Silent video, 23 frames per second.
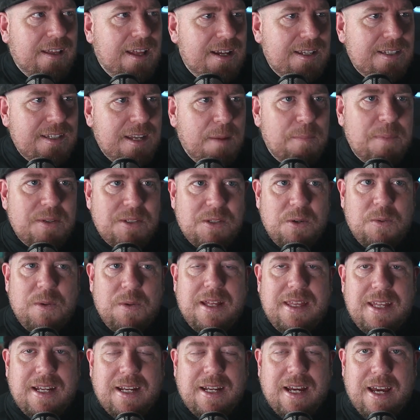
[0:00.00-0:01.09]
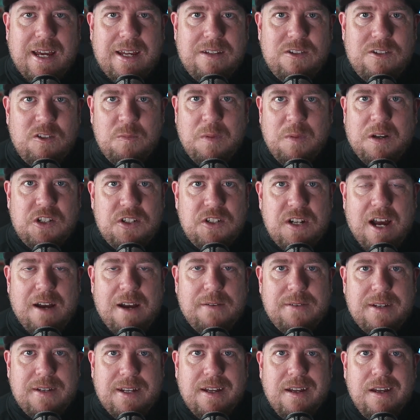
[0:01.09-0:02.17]
Last episode, I think I had too much
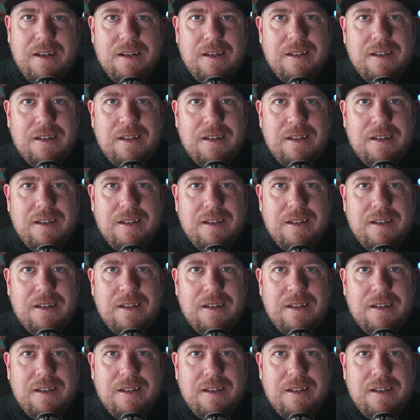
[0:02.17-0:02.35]
coffee.